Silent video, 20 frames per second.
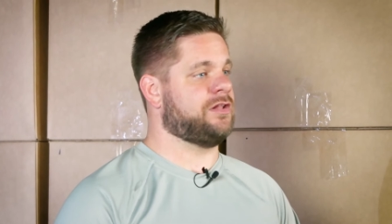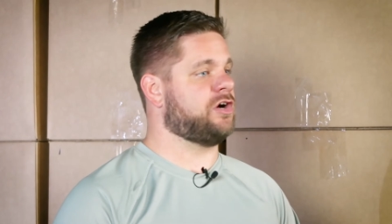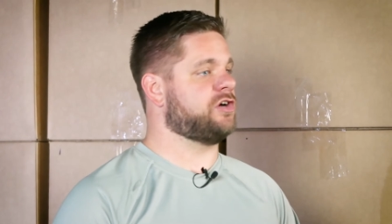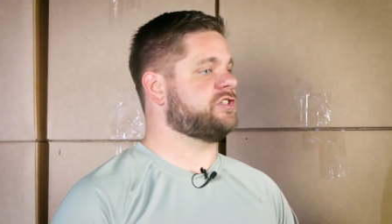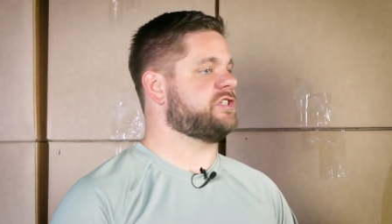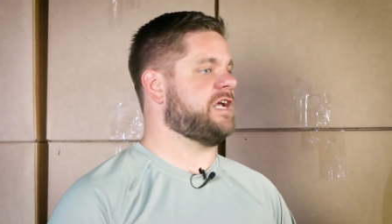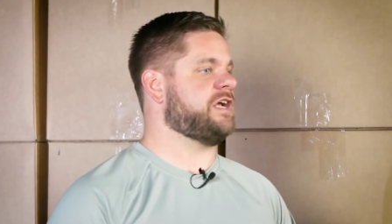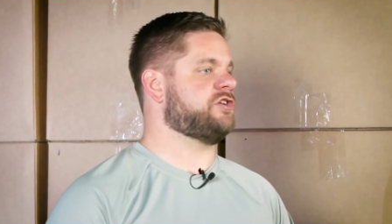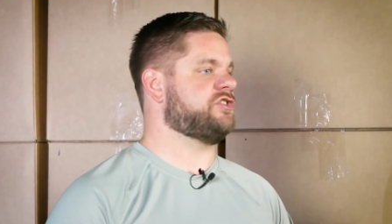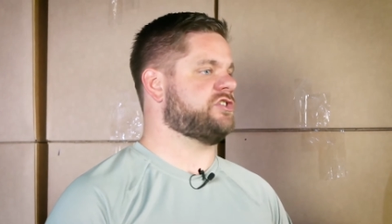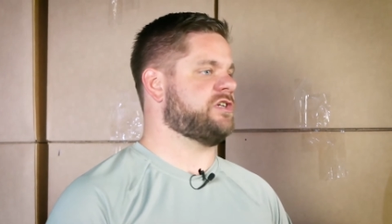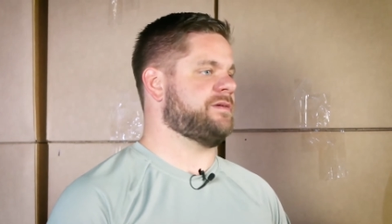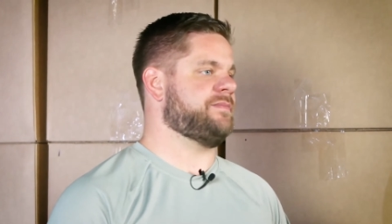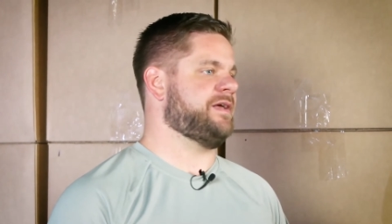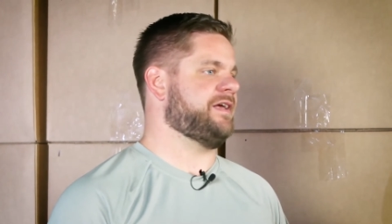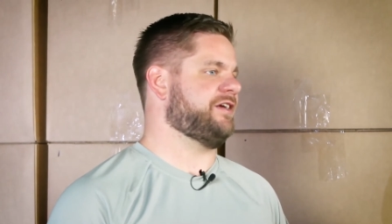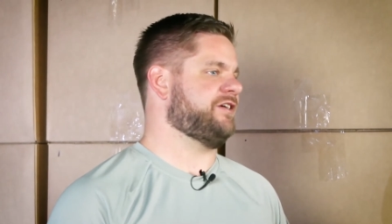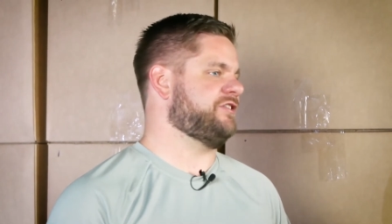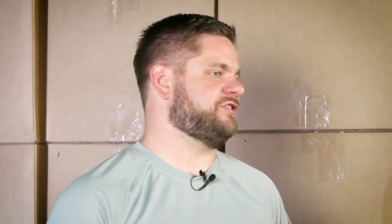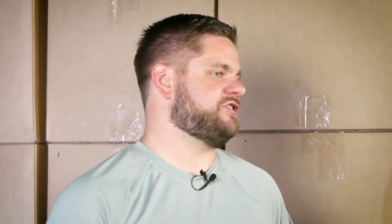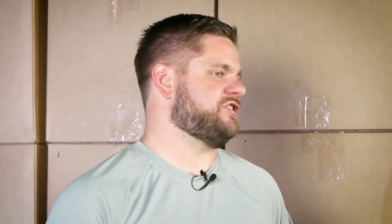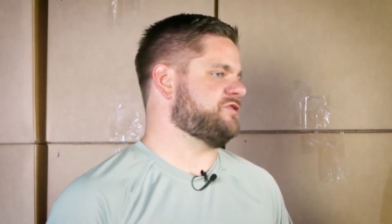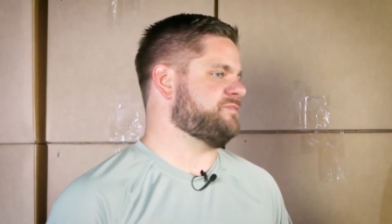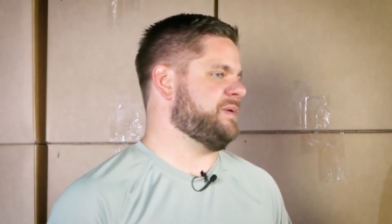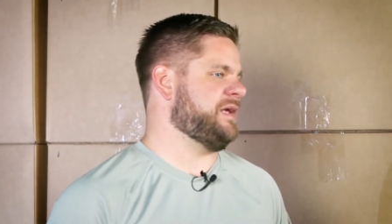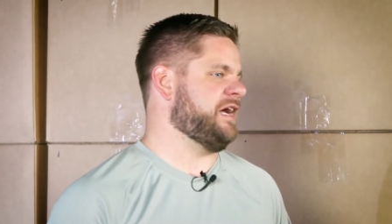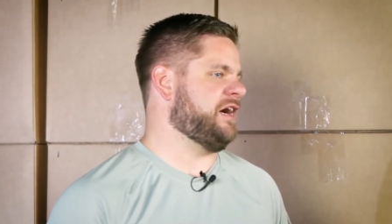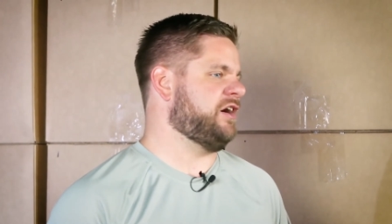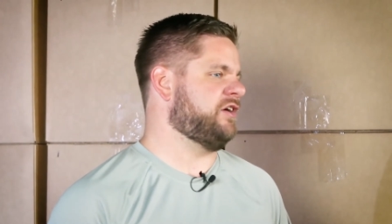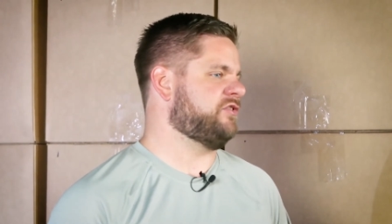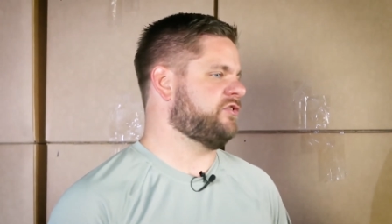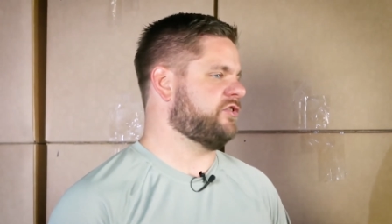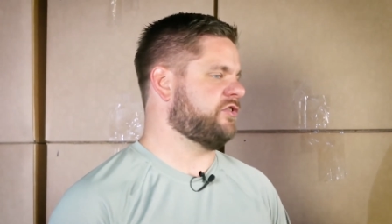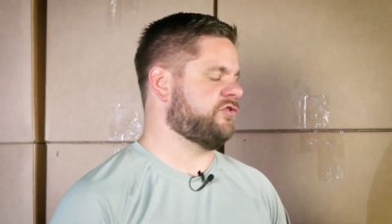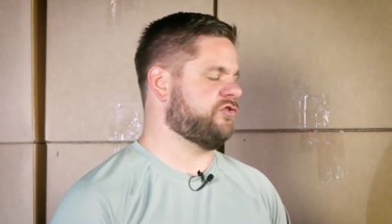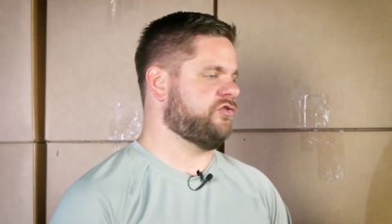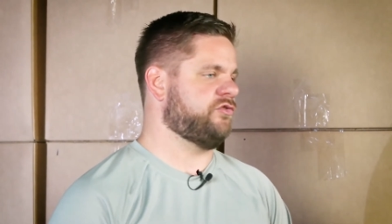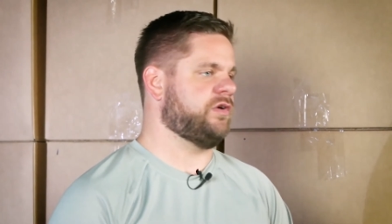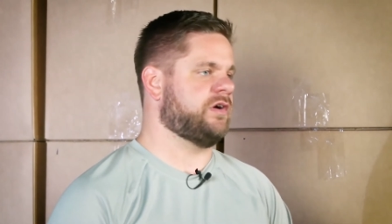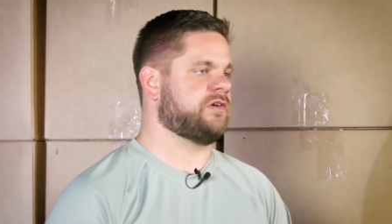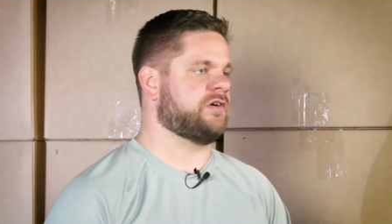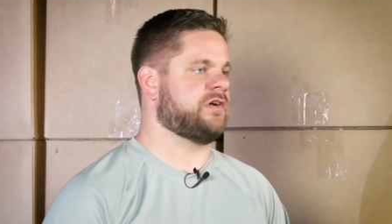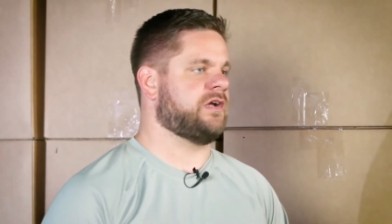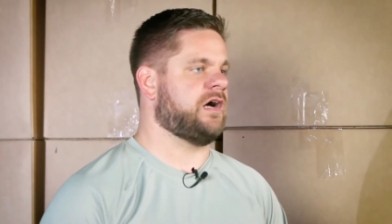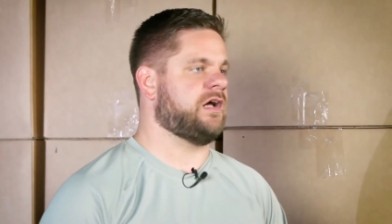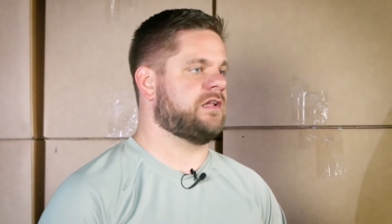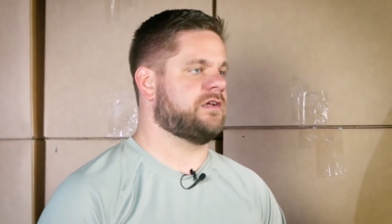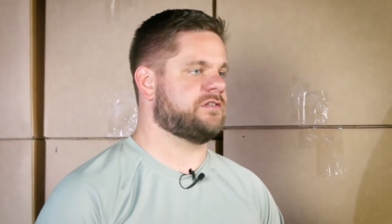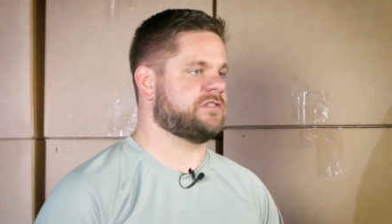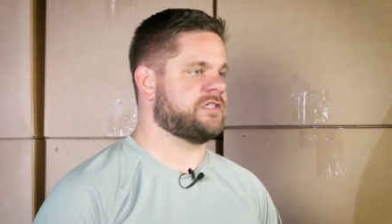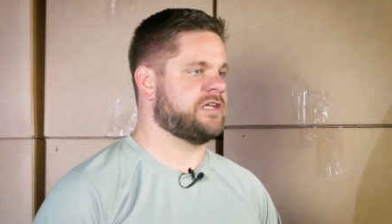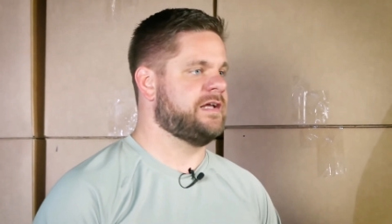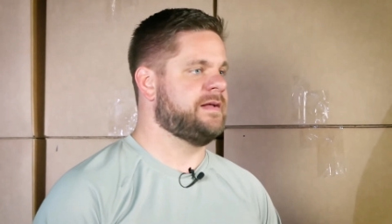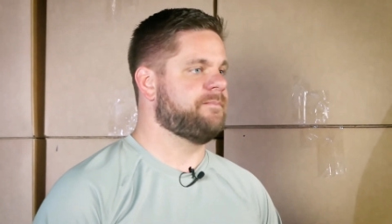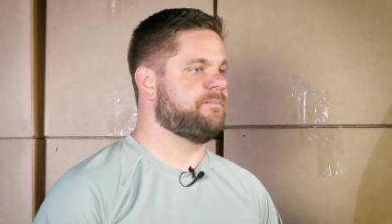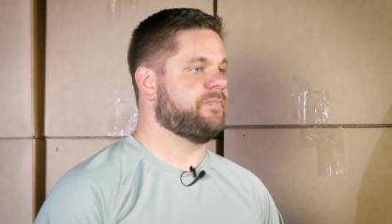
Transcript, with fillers: large air shipment, could just be 100 or 200 dollars,